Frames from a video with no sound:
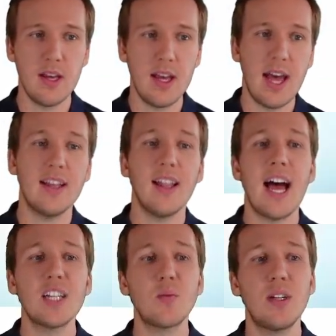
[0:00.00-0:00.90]
And the
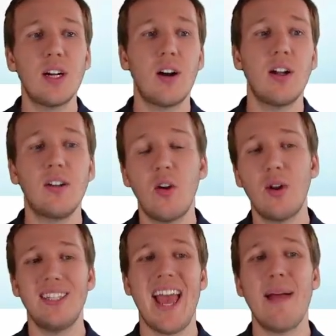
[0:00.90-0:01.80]
last one are known
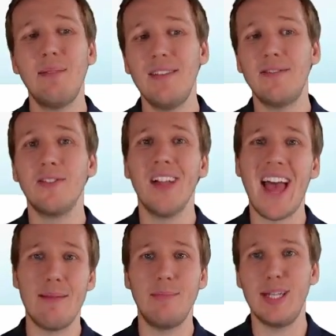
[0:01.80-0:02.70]
as empty, full,
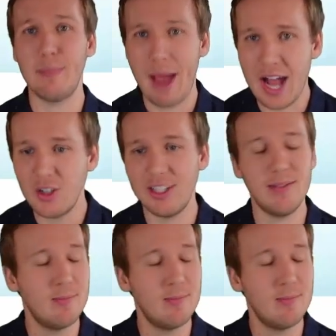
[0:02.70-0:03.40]
empty batching.